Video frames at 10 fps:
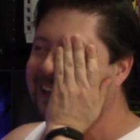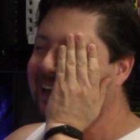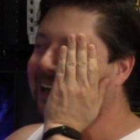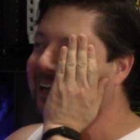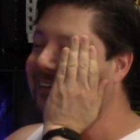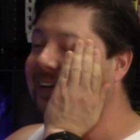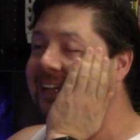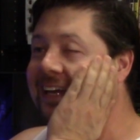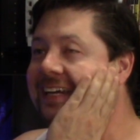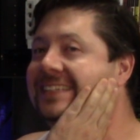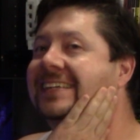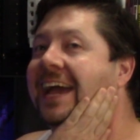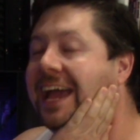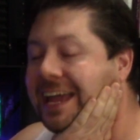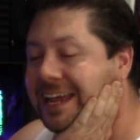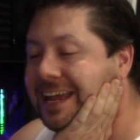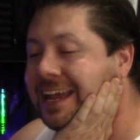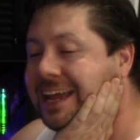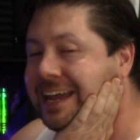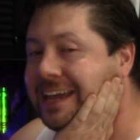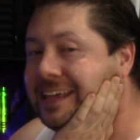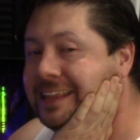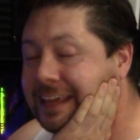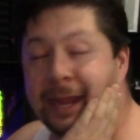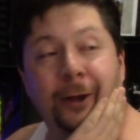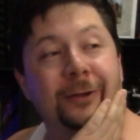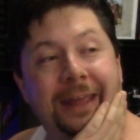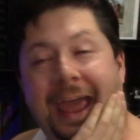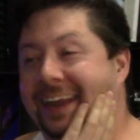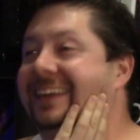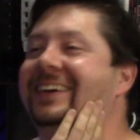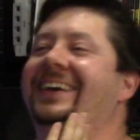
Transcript: and I oh. realize they heard that.